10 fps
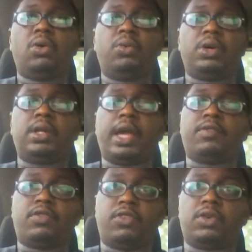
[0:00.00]
will
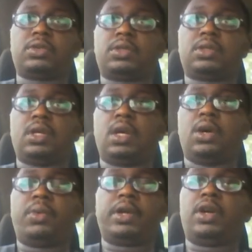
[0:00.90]
enforce.
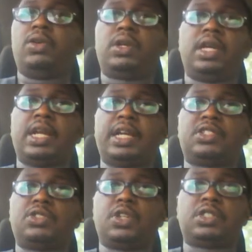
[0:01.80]
We're not looking at
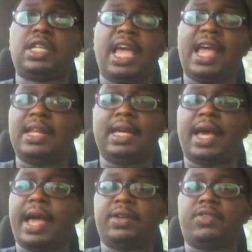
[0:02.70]
just any
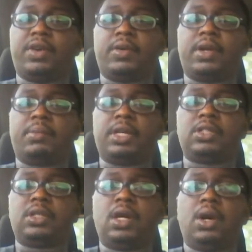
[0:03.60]
kind of agreement.
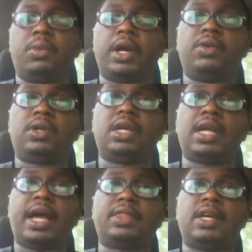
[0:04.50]
We are looking
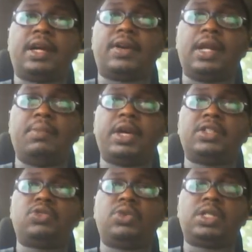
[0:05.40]
at the
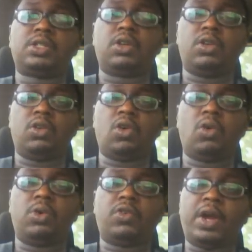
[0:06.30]
agreements which the law
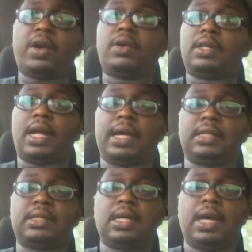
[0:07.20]
will
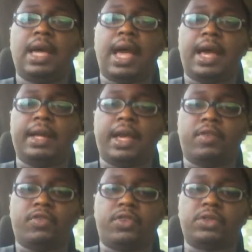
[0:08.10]
recognize and
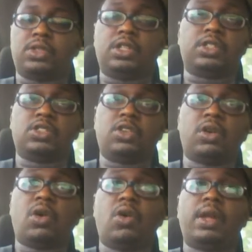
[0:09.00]
enforce. It's
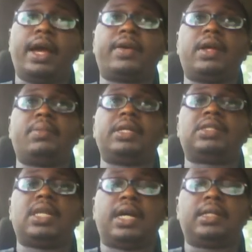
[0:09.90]
not all
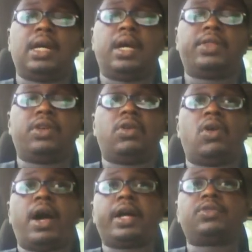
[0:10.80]
agreements that the
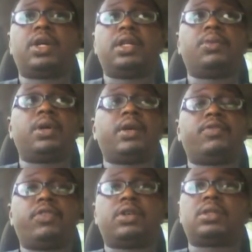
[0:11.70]
law actually will
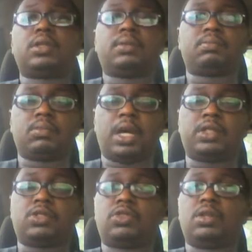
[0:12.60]
enforce.
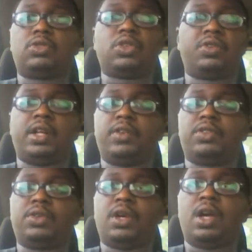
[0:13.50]
As 200
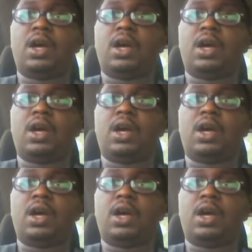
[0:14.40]
level